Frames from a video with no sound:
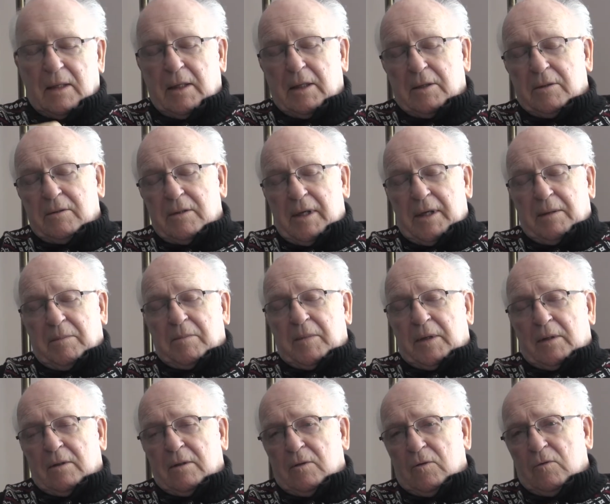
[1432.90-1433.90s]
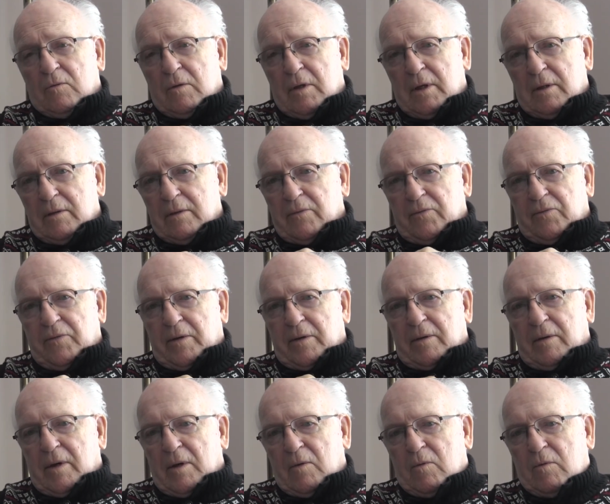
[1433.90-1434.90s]
It'd take me a little while to
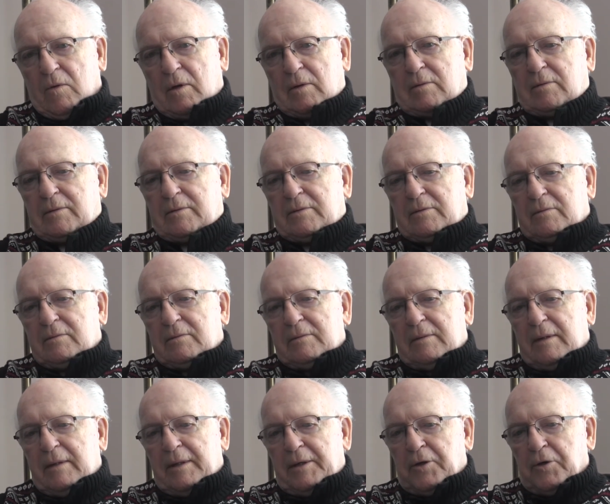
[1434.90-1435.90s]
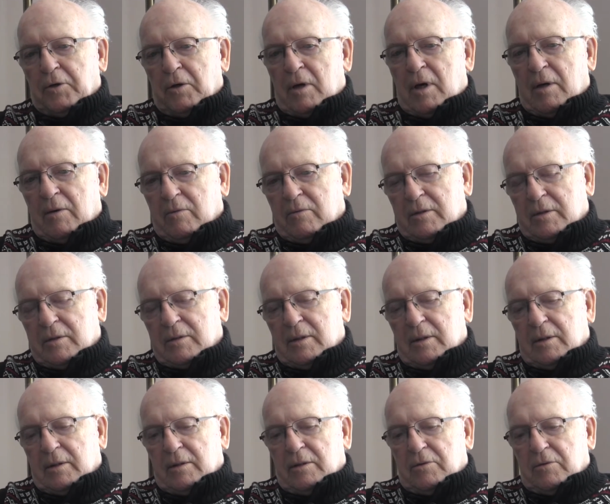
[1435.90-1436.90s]
figure out what year I was
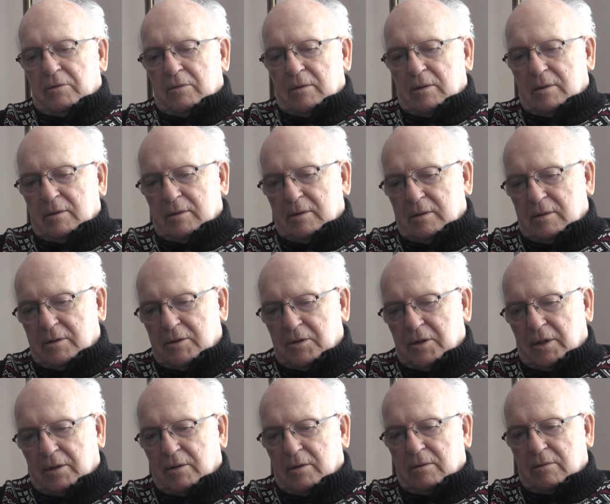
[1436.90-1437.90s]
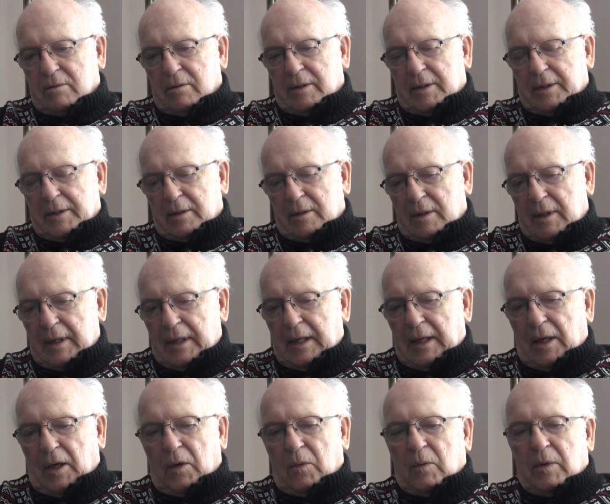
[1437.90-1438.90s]
in 6th grade.
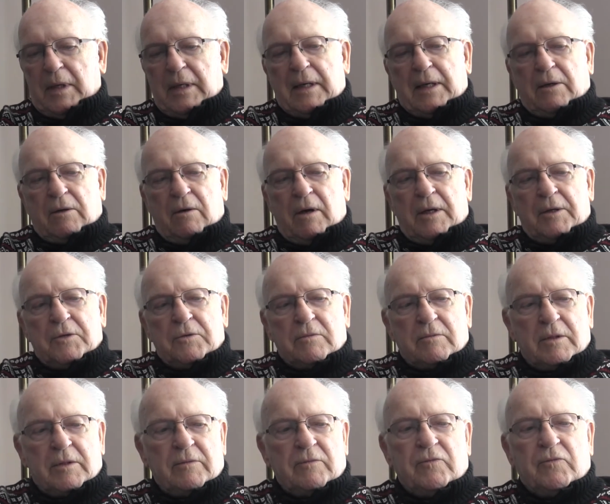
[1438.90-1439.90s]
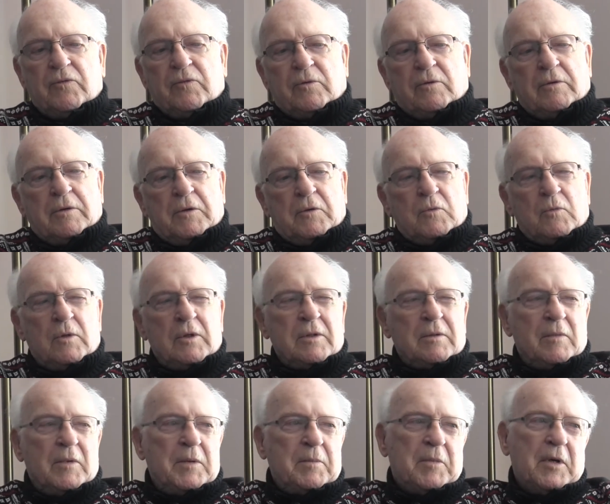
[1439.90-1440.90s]
Well, I graduated in
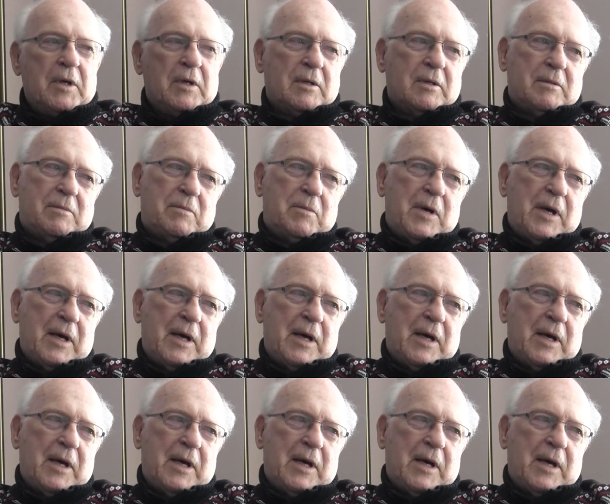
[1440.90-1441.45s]
41, maybe I could